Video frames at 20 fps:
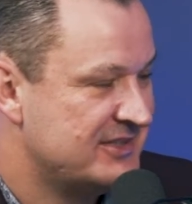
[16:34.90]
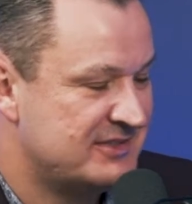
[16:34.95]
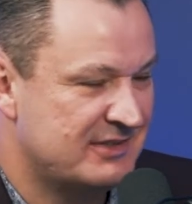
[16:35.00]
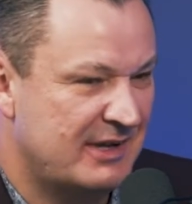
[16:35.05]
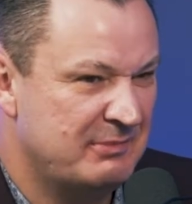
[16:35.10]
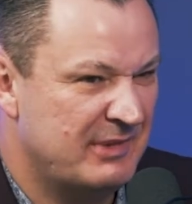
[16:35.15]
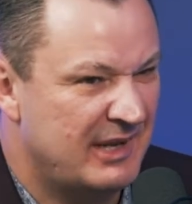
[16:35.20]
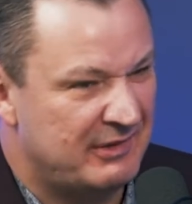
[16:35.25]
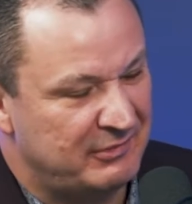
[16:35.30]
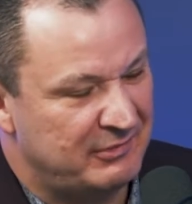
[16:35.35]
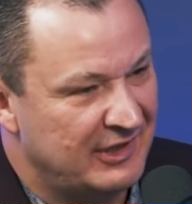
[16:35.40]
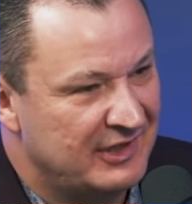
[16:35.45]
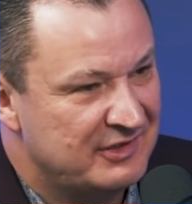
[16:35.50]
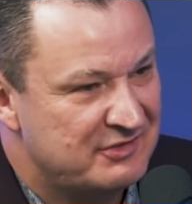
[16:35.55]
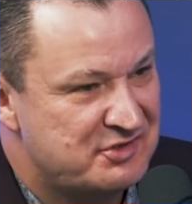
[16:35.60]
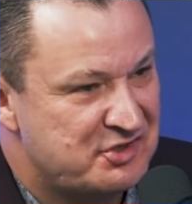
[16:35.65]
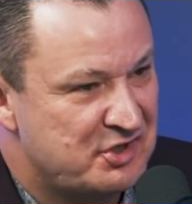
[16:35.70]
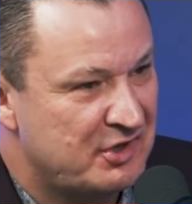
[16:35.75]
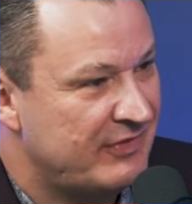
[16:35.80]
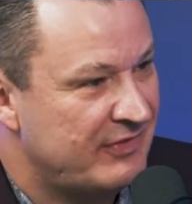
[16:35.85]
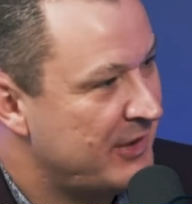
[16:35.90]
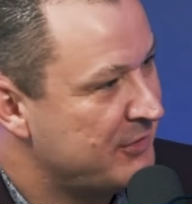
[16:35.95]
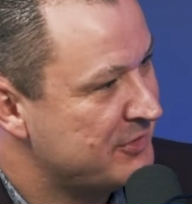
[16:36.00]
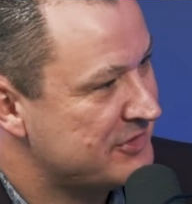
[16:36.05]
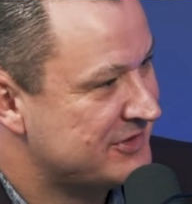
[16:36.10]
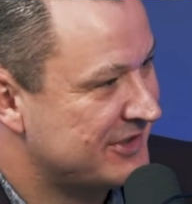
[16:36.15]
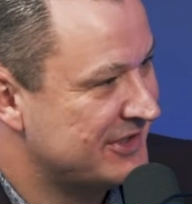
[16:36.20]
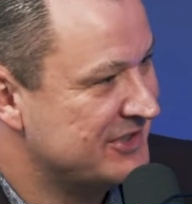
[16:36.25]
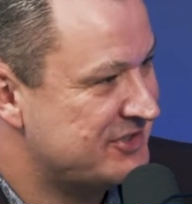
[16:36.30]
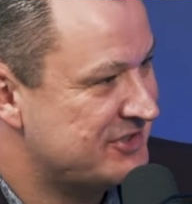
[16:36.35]
So I'm not really sure if that
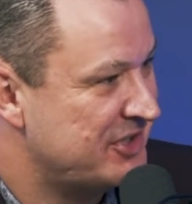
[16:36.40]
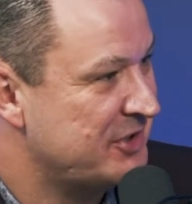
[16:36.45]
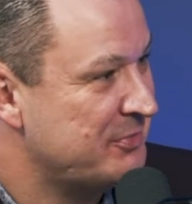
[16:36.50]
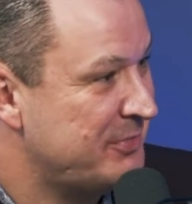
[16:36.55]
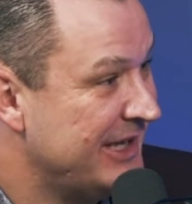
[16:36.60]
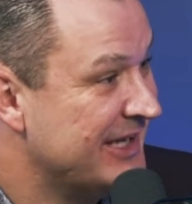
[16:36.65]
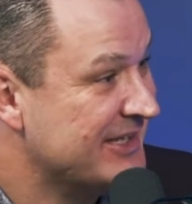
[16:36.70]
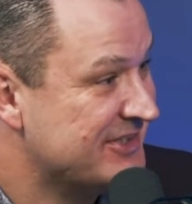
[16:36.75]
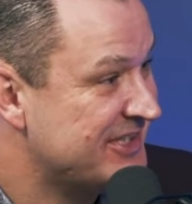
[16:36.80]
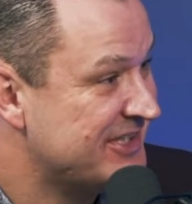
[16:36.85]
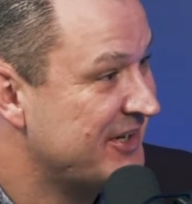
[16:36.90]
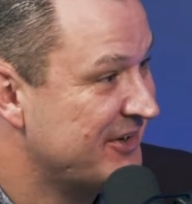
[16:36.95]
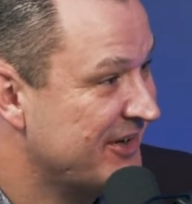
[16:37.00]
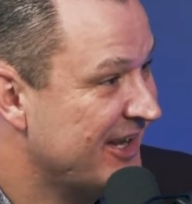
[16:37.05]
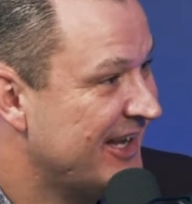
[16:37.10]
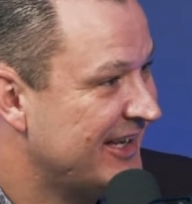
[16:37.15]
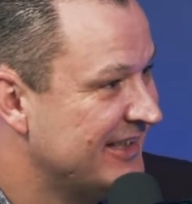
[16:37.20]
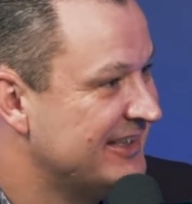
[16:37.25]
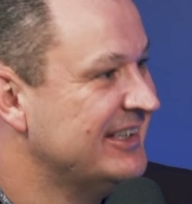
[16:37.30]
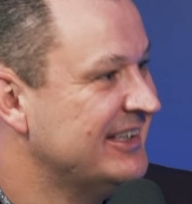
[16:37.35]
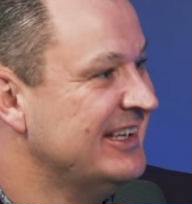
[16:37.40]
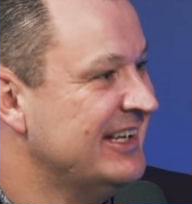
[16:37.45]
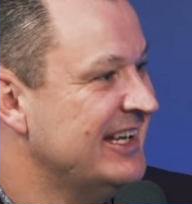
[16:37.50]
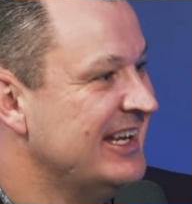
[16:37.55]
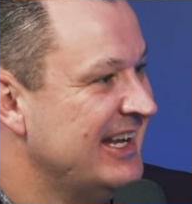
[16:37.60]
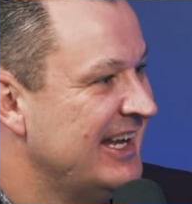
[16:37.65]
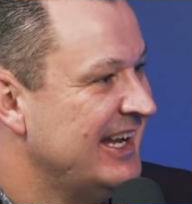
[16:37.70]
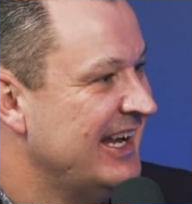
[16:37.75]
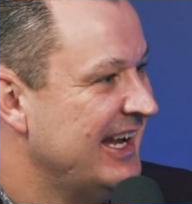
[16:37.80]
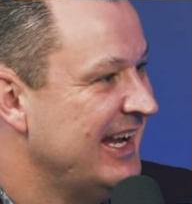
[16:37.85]
was considered PNC or not.
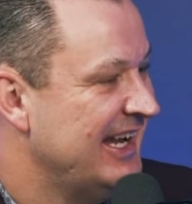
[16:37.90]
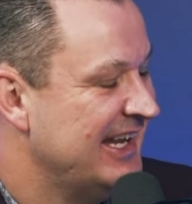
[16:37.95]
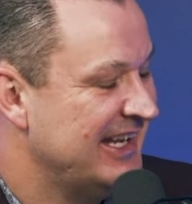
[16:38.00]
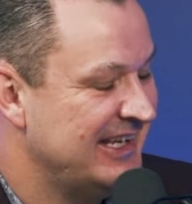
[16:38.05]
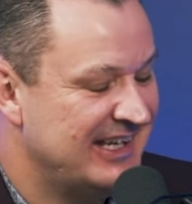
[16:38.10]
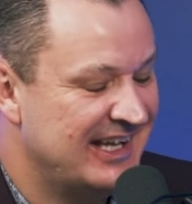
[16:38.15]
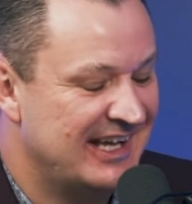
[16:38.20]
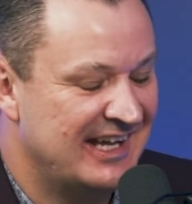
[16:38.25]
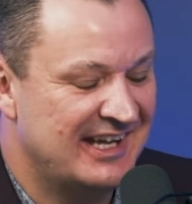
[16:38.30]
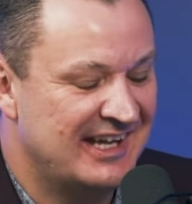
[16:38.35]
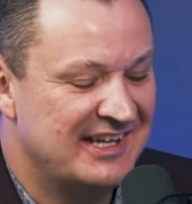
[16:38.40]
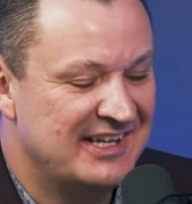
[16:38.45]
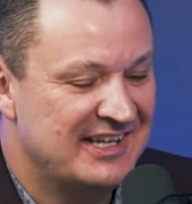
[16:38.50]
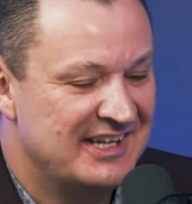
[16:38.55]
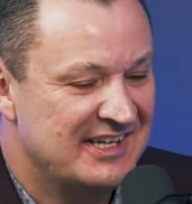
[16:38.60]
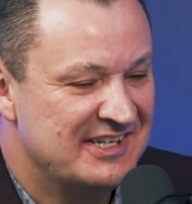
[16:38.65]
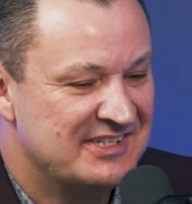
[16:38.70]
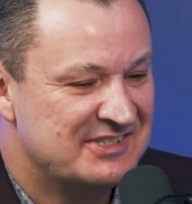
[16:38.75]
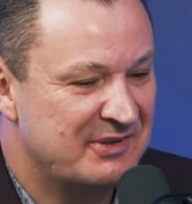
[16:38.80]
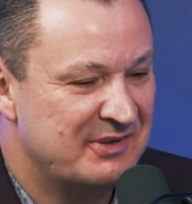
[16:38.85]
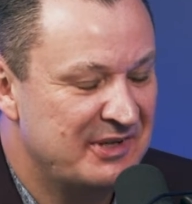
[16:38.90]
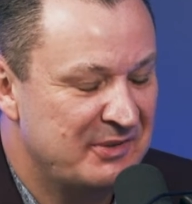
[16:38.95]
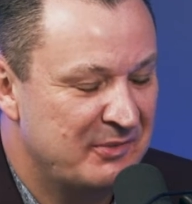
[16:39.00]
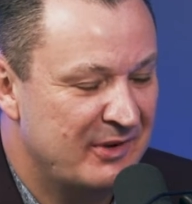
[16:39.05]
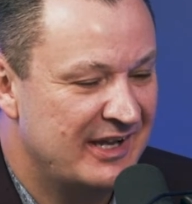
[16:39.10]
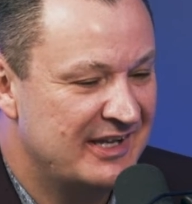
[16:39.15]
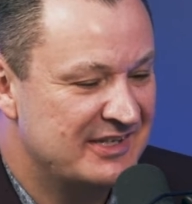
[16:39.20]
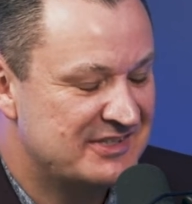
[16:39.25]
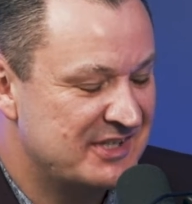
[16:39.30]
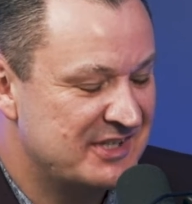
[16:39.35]
And
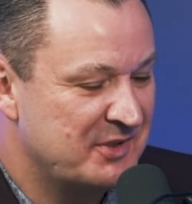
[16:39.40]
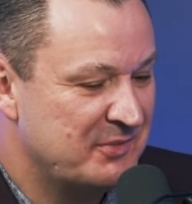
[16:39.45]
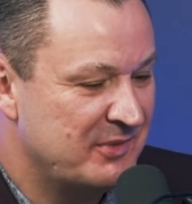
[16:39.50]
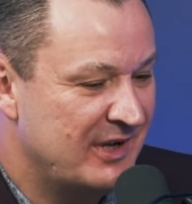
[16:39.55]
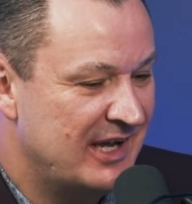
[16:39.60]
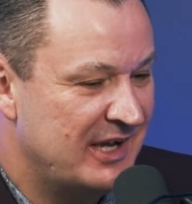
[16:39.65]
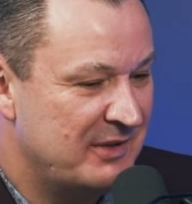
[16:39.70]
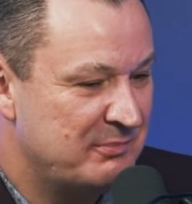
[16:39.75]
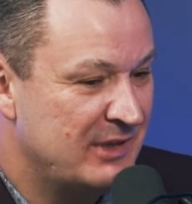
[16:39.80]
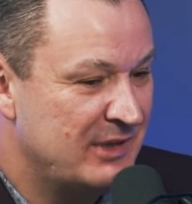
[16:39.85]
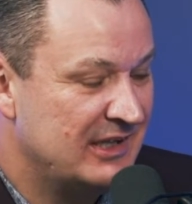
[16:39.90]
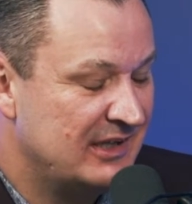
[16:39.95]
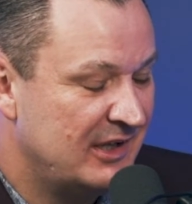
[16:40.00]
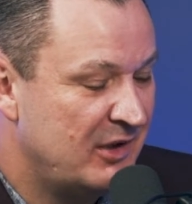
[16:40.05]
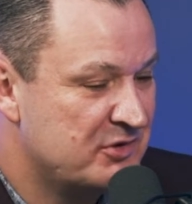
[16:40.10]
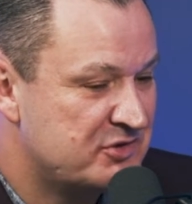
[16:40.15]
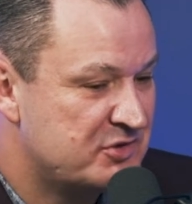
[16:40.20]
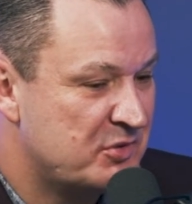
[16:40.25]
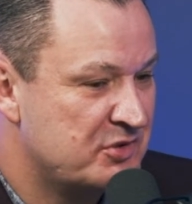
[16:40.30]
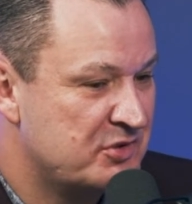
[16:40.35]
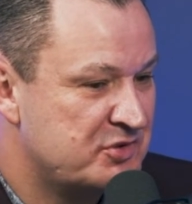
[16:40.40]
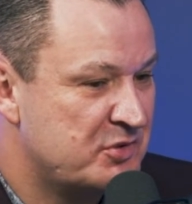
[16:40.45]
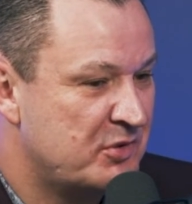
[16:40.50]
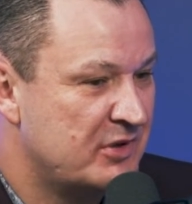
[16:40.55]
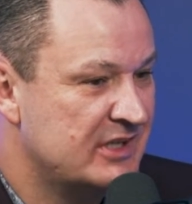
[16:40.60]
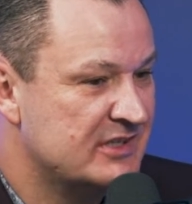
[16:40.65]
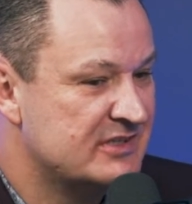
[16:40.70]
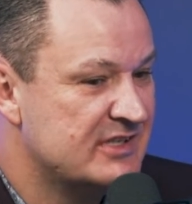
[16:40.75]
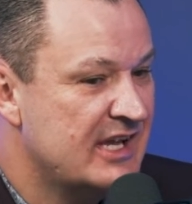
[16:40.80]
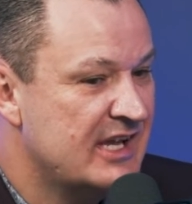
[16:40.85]
but long story short
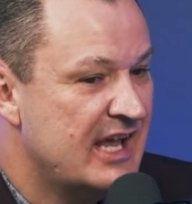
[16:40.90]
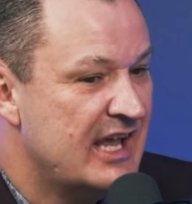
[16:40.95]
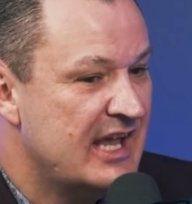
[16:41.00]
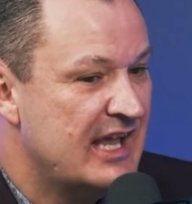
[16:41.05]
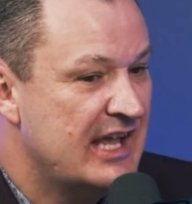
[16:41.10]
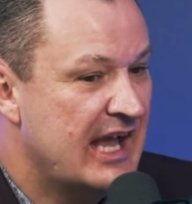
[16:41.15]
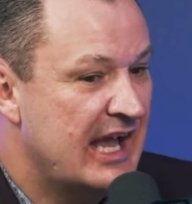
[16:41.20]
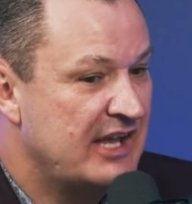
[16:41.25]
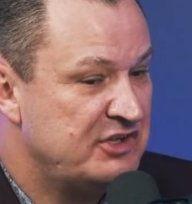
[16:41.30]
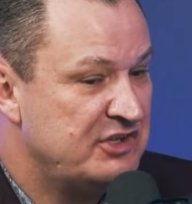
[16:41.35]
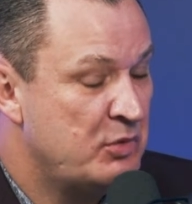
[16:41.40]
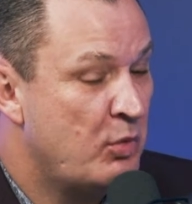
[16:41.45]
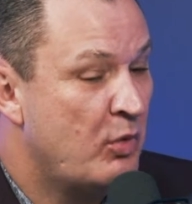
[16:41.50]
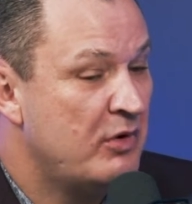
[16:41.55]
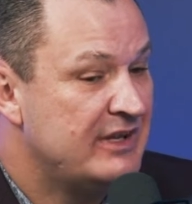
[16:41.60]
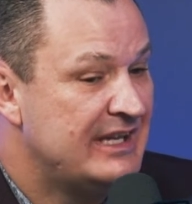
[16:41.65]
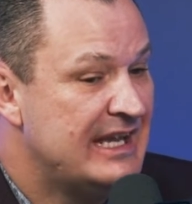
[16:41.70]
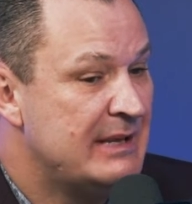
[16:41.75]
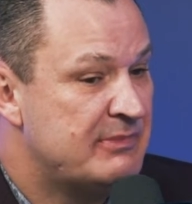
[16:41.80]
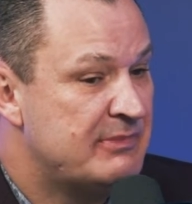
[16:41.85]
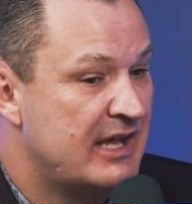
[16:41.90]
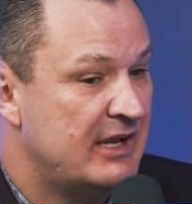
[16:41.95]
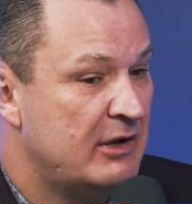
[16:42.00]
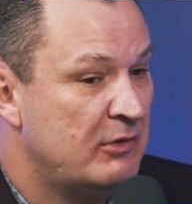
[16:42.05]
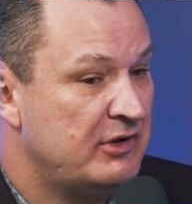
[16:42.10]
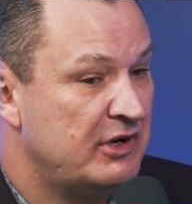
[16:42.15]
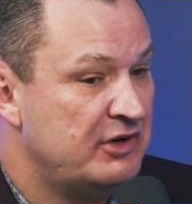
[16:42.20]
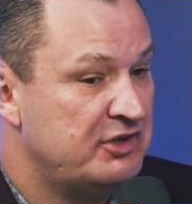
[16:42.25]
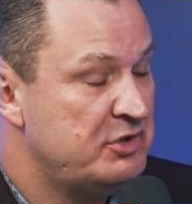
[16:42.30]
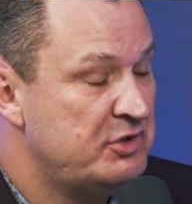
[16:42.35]
is, you want to keep that
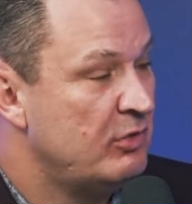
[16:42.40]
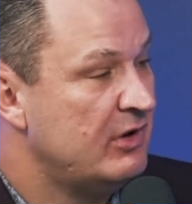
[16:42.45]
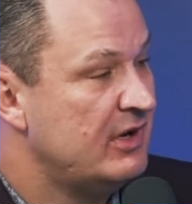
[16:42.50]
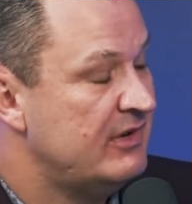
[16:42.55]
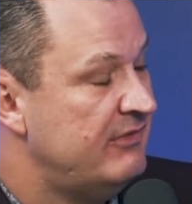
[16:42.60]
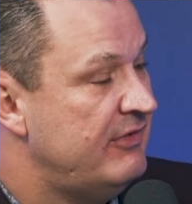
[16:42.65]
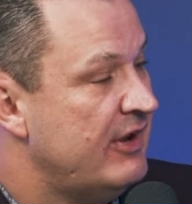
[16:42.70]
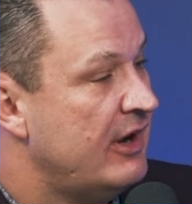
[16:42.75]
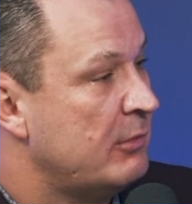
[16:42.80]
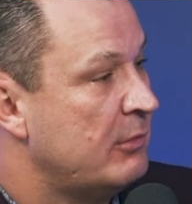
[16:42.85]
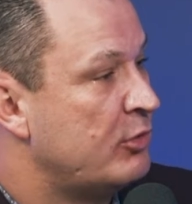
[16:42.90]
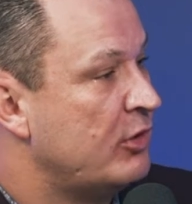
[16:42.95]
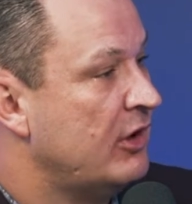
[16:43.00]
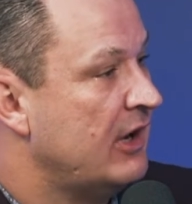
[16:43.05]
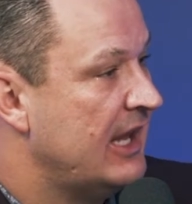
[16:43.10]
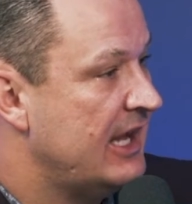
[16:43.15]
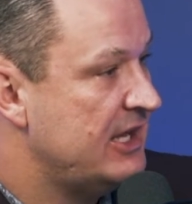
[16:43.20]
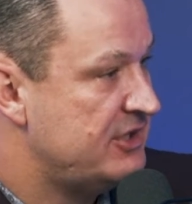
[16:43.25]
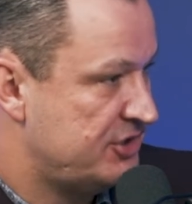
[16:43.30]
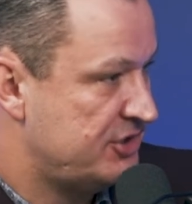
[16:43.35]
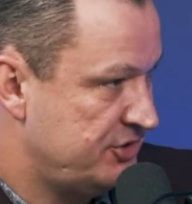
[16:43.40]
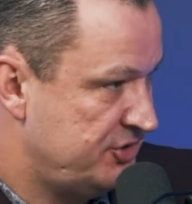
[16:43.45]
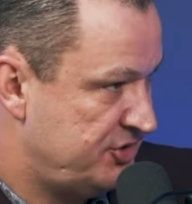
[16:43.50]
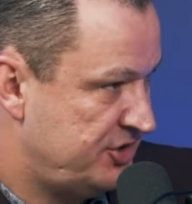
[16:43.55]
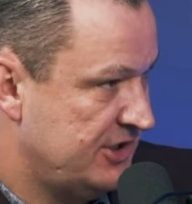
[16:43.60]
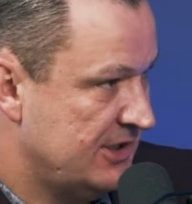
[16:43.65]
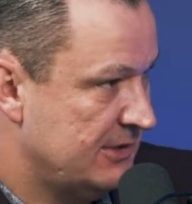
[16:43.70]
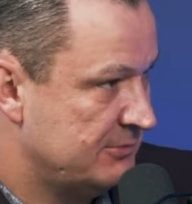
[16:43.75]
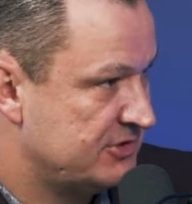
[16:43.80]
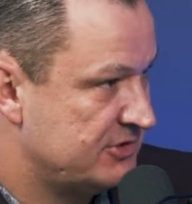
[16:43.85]
on there. You want to develop
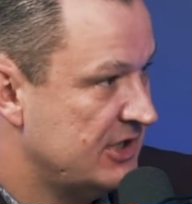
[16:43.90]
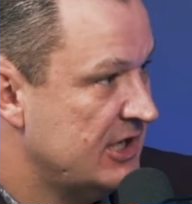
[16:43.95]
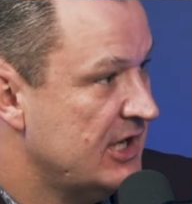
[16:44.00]
relationships,